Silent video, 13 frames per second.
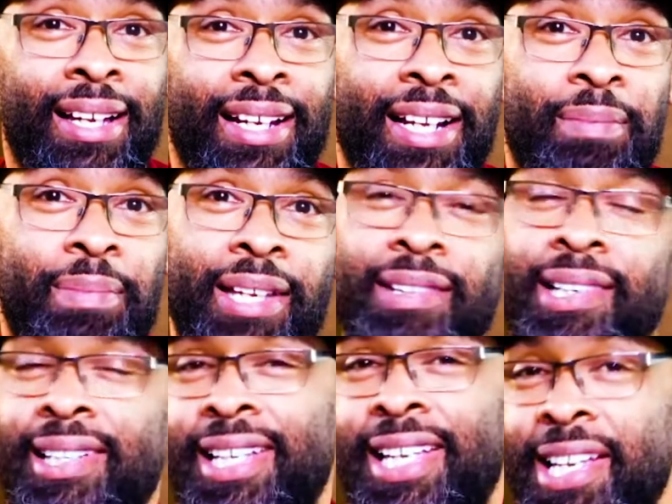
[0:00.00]
Now, let me give you a
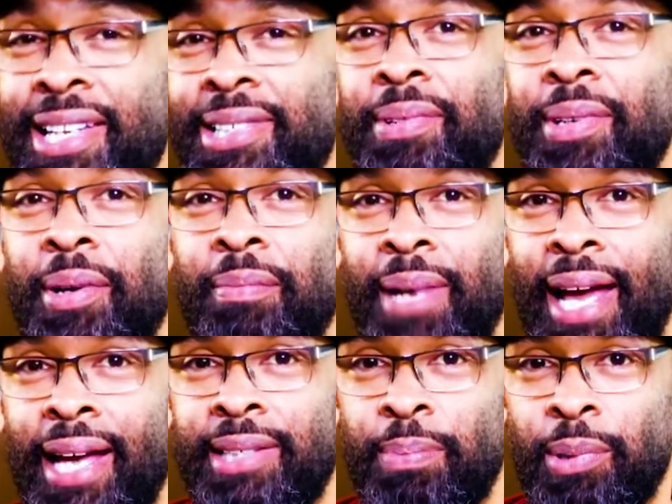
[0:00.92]
little history on
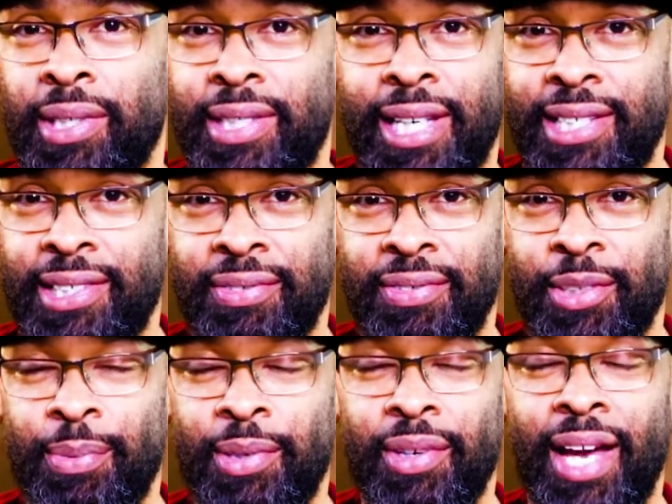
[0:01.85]
blaxploitation for
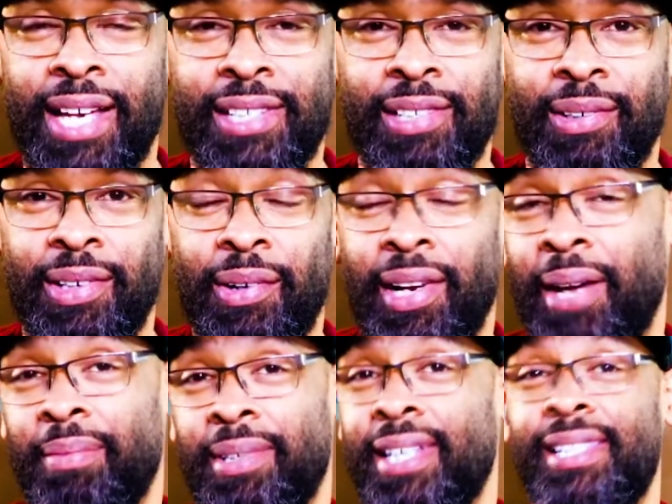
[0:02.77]
some of you guys don't know, and
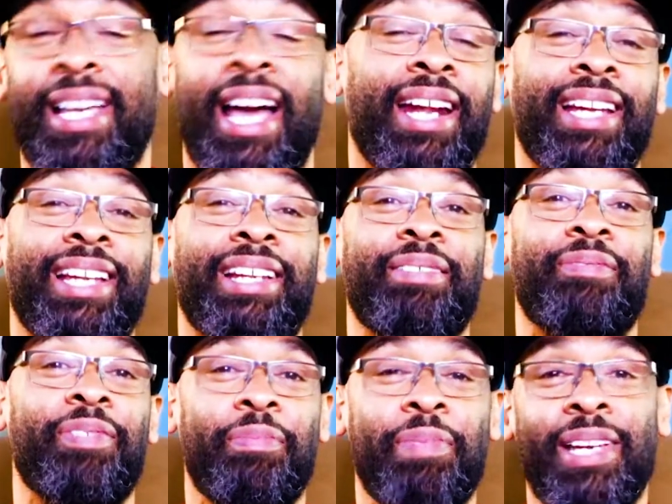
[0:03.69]
I'm just kind of getting
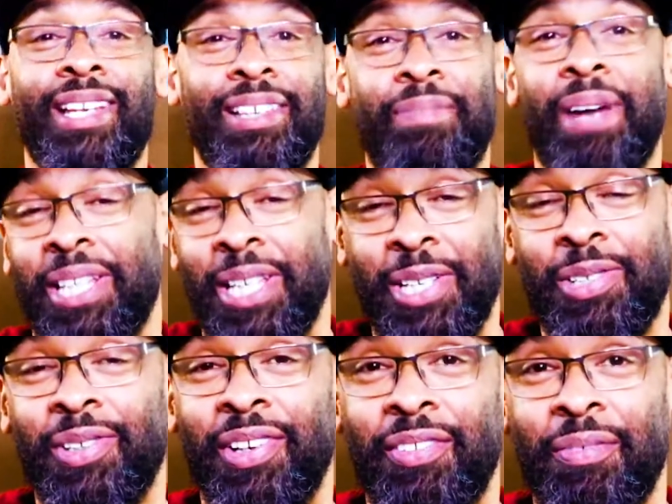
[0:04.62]
familiar about the
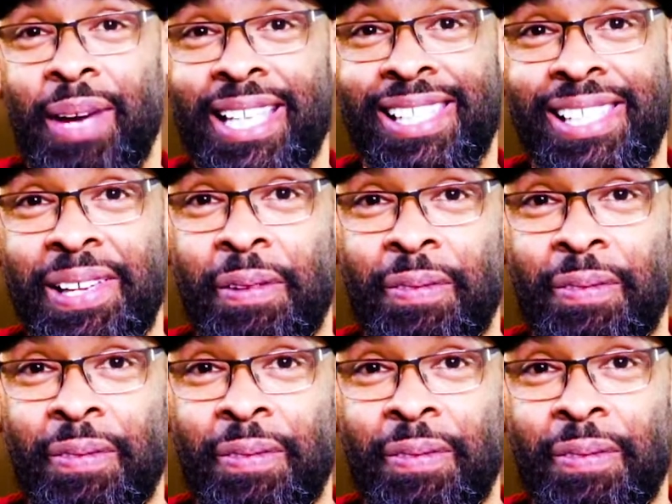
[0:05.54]
history of it myself.